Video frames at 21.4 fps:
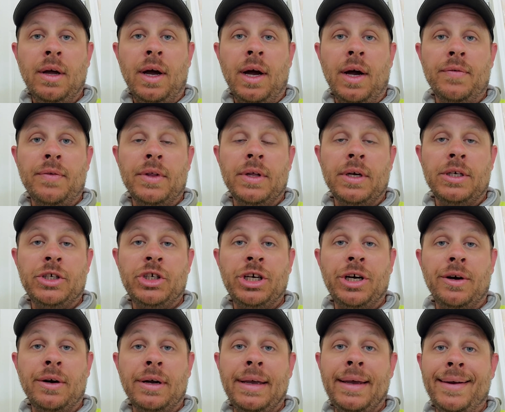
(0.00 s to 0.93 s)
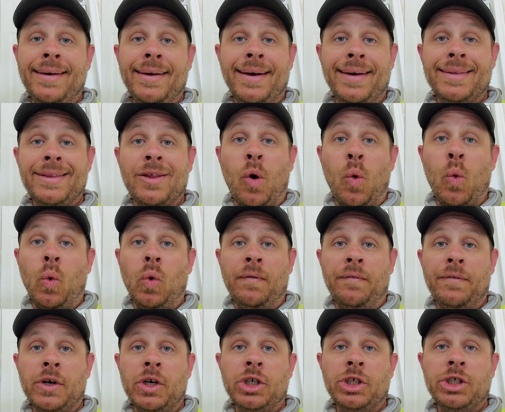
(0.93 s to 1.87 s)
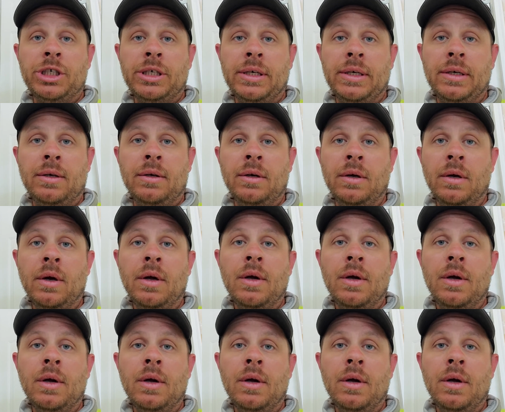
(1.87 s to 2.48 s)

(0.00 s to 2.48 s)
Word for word: of the Cherokee, not the old version.